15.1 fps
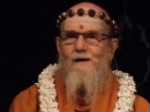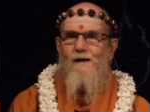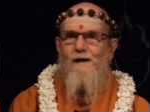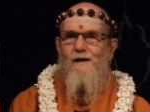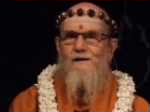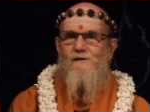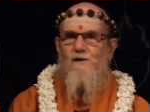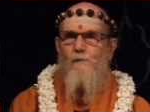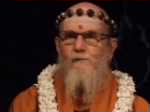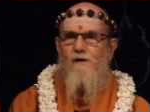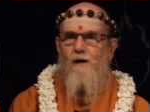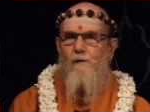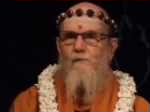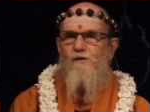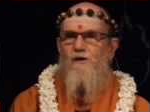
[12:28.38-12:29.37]
And
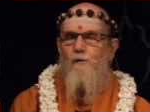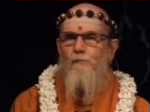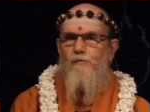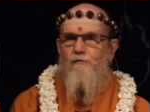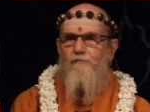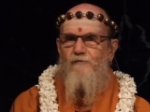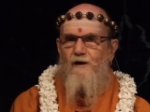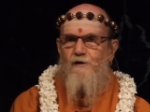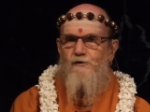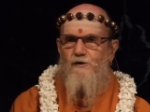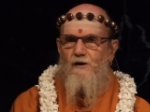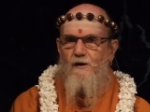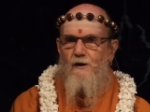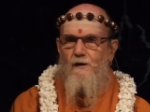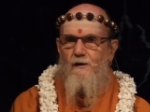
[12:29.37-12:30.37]
sometimes the
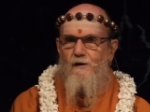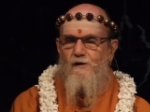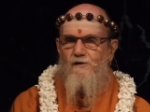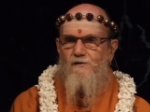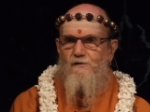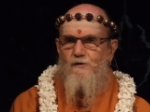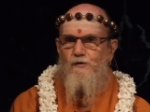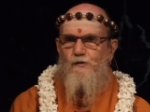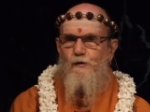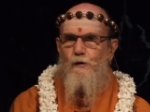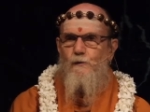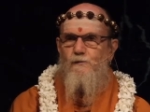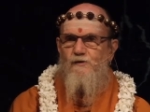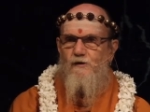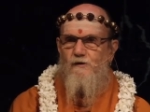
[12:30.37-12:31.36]
imperfection and it,
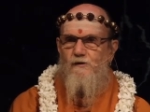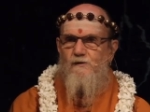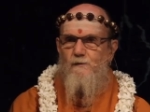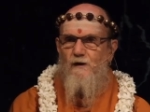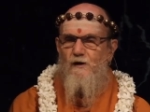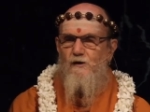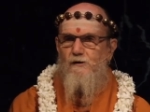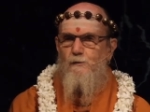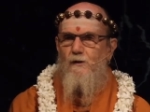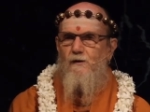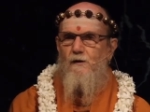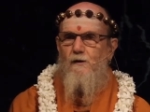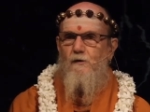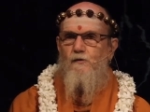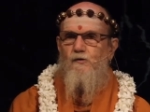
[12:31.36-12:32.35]
disturbs us because we
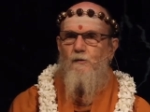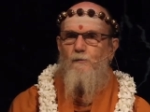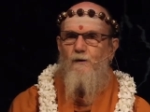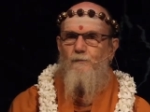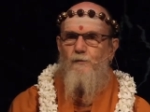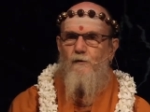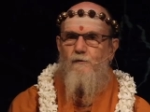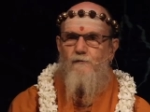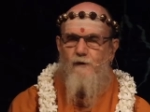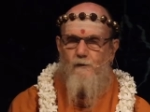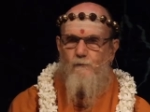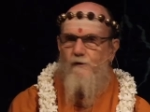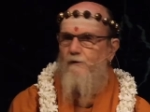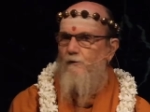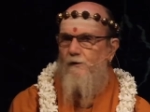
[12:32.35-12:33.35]
think it should be perfect,
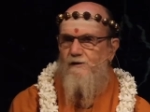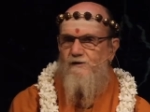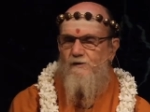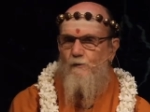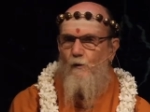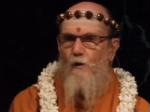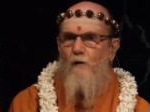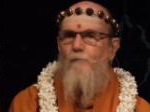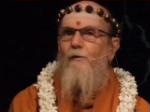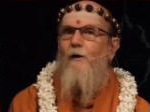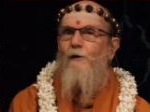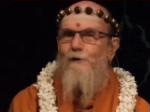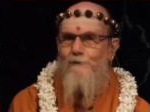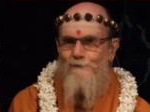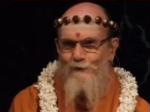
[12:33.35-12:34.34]
but no, that's the wrong
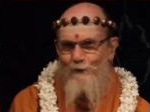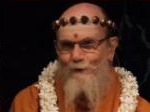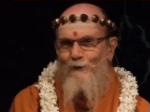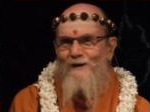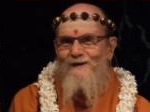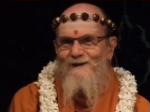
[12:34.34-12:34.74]
part of you.